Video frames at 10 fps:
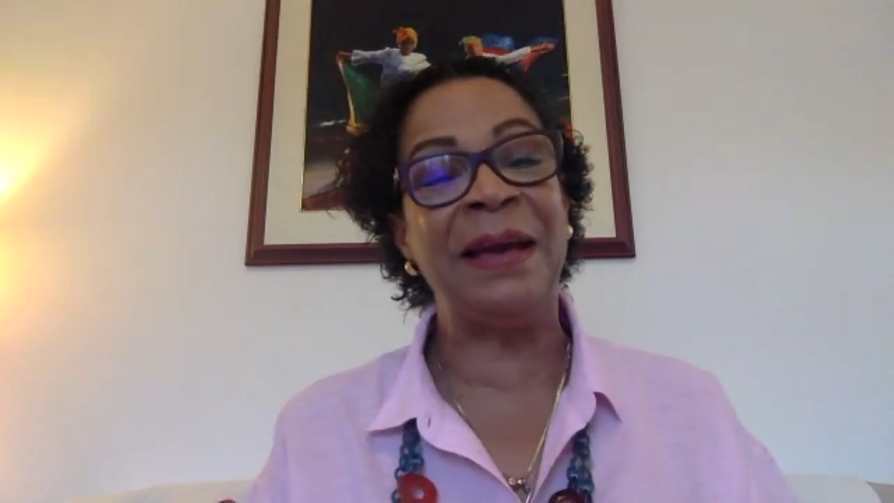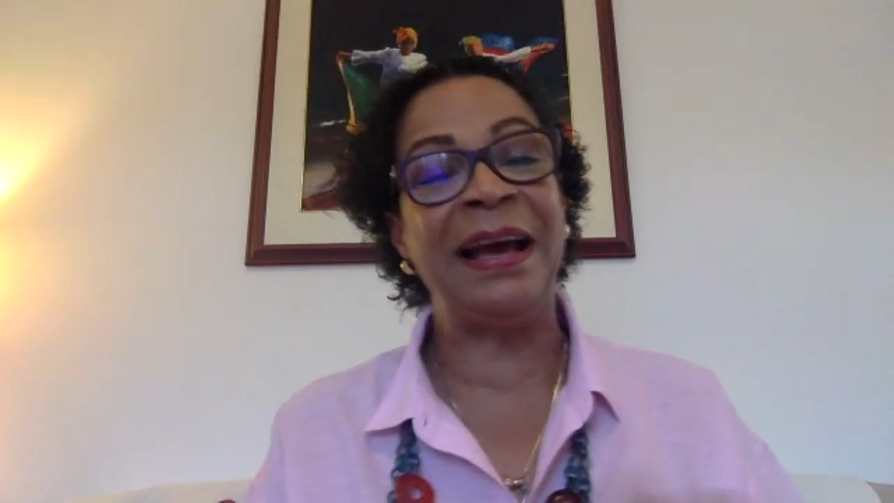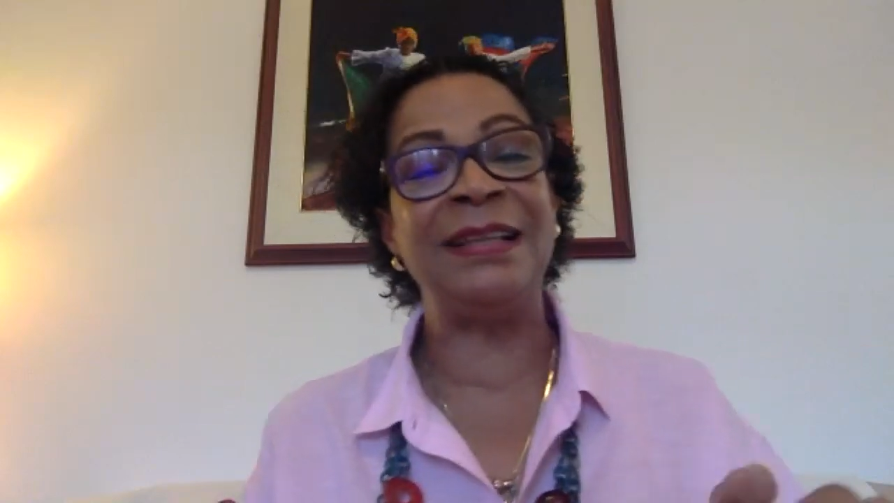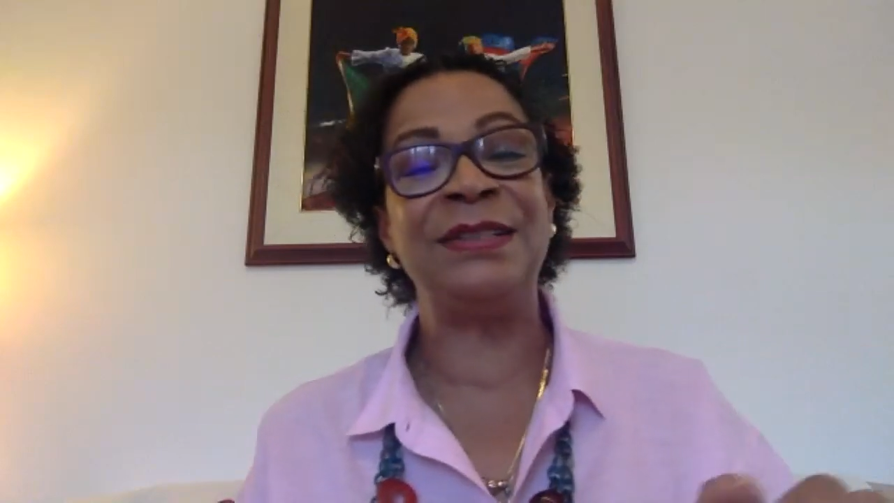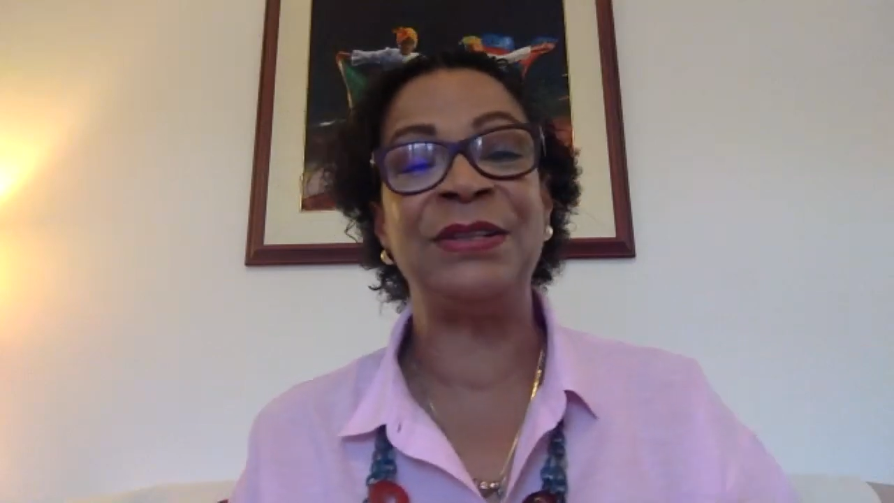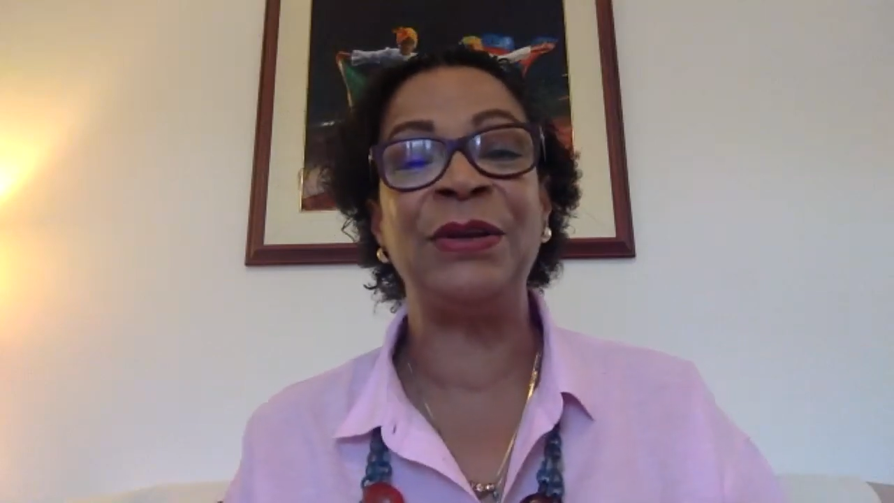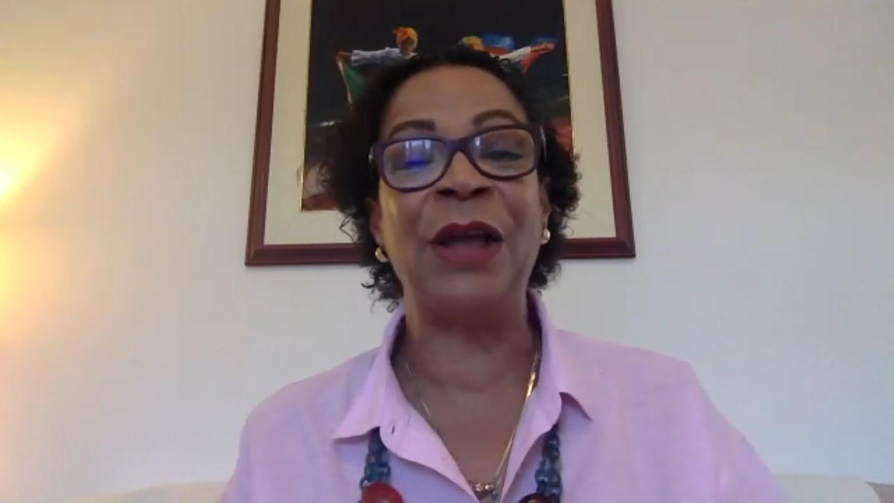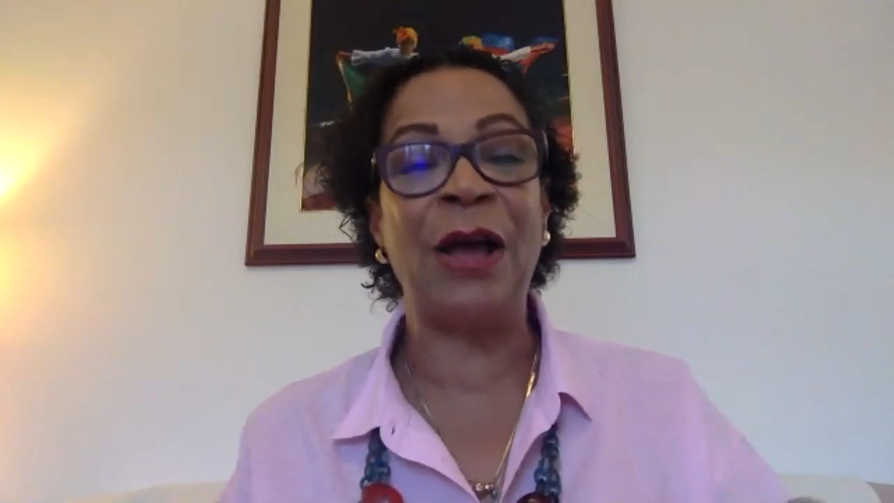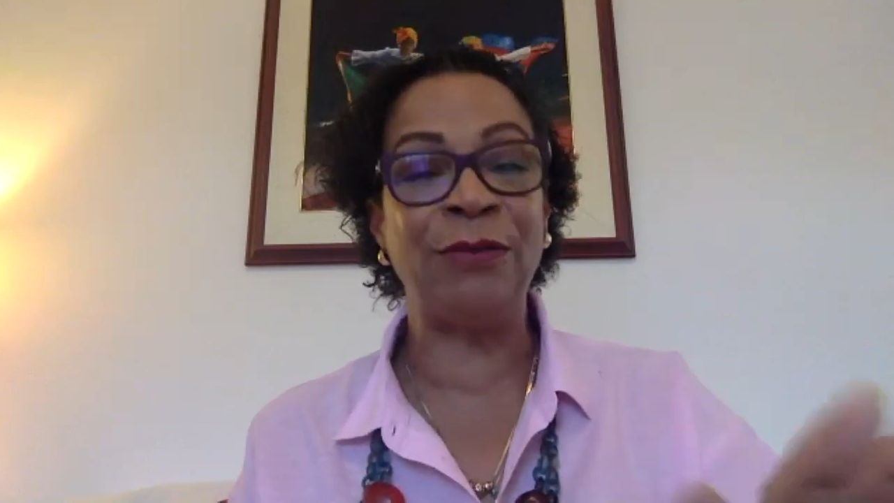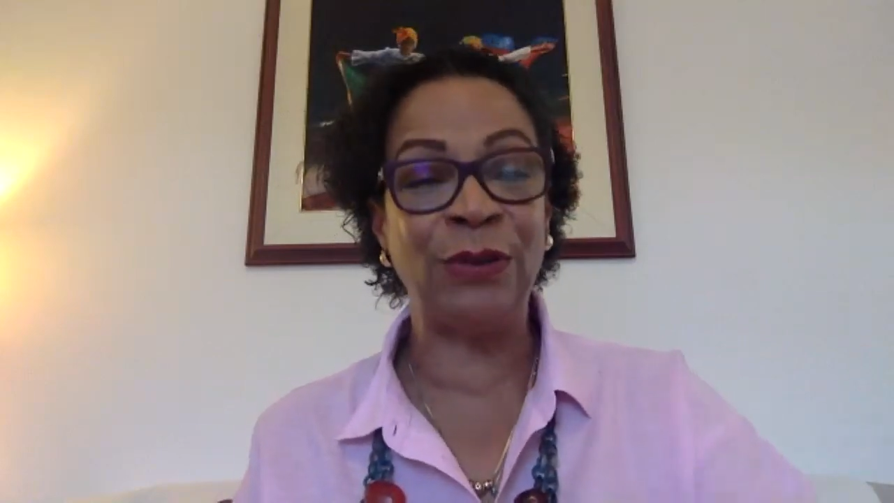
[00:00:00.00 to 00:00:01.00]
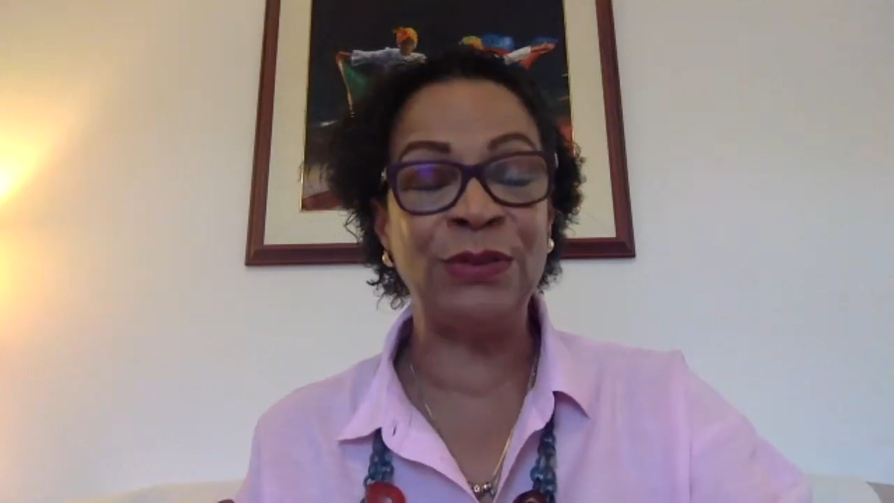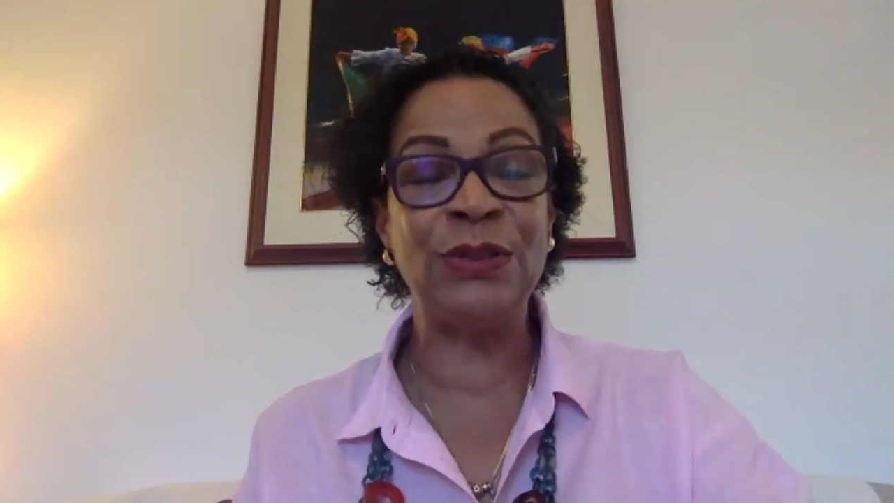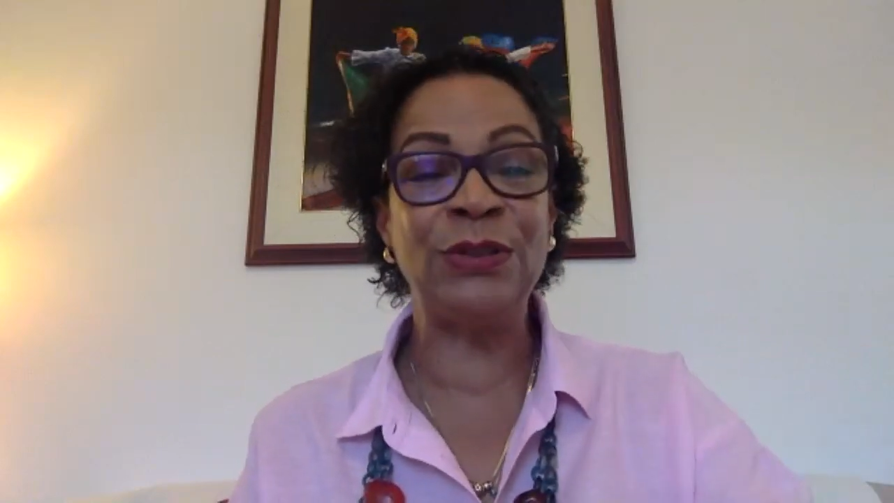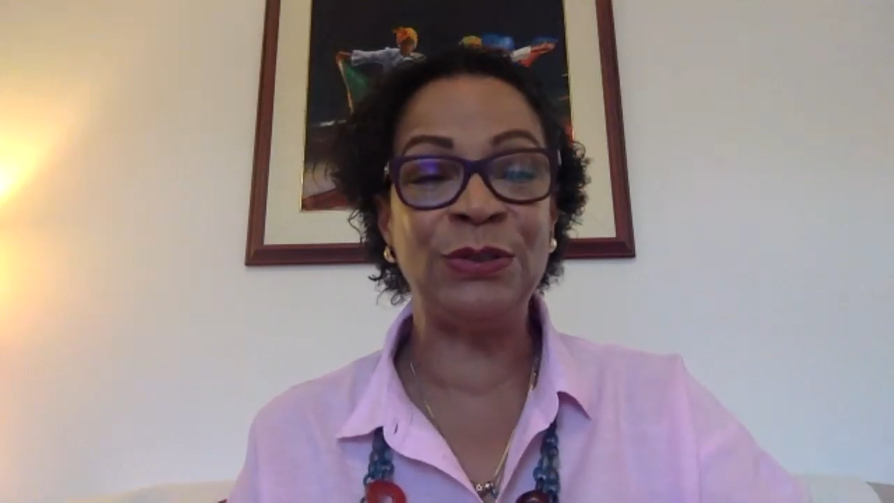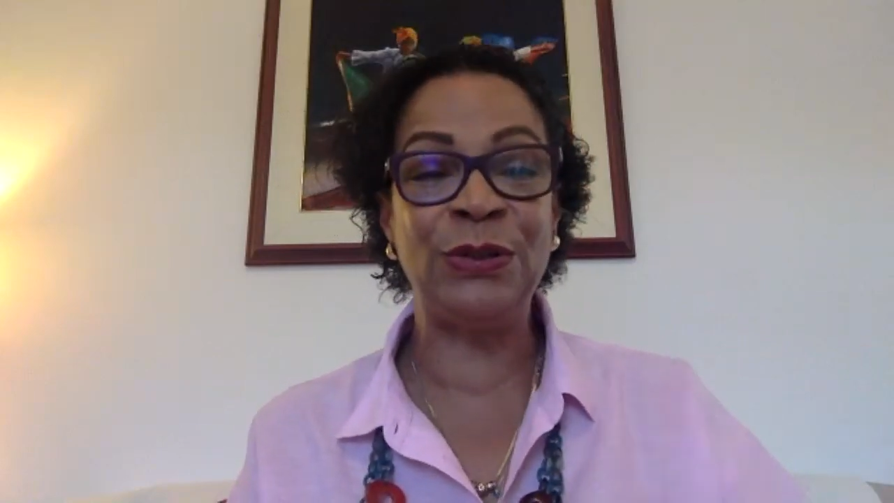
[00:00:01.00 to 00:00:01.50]
And so now those are
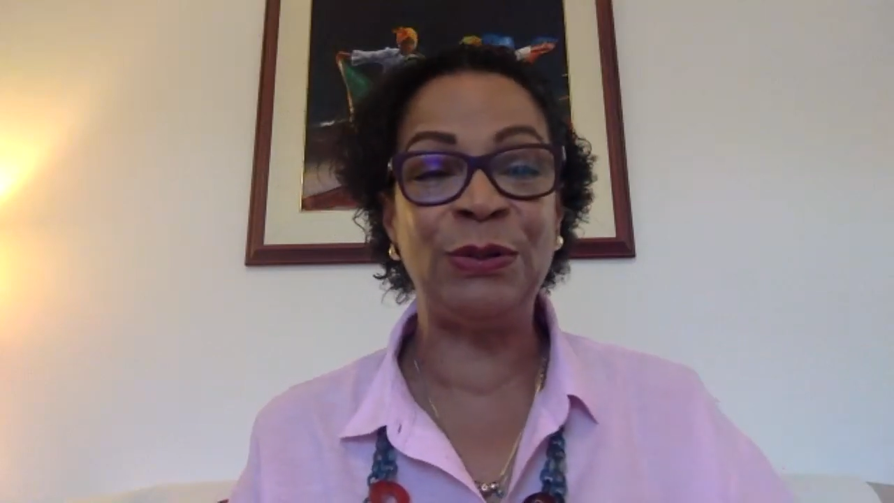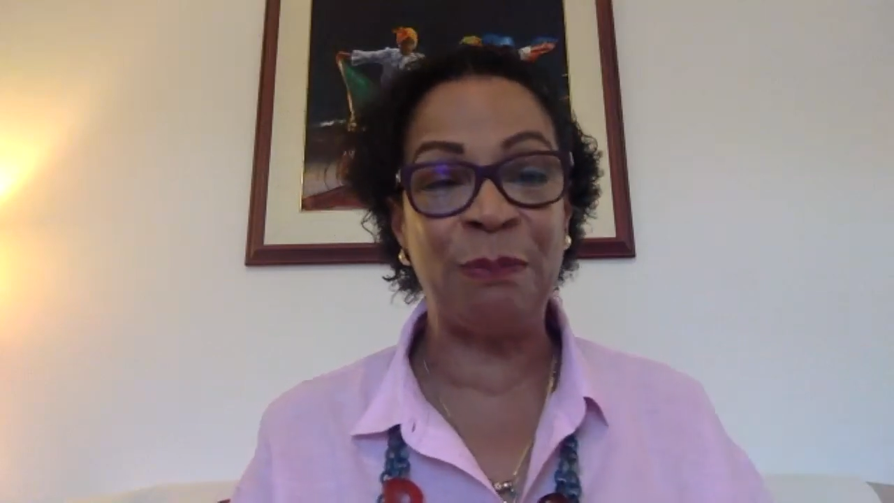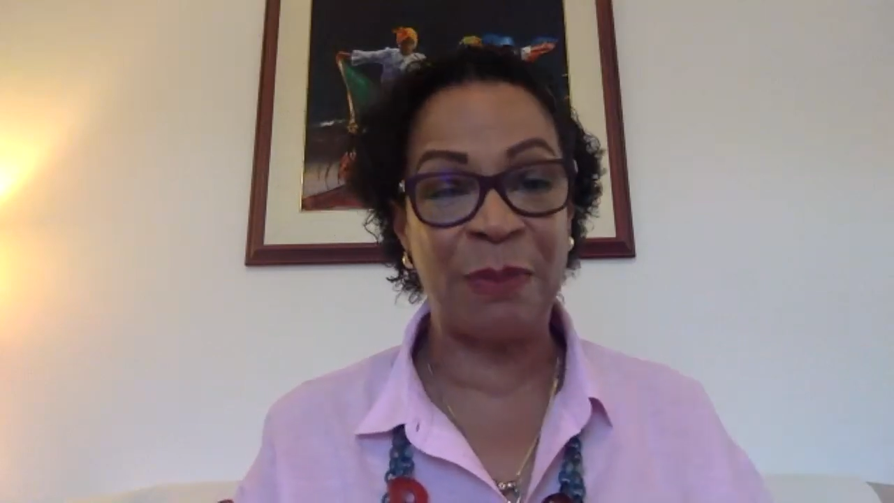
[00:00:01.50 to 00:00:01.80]
the two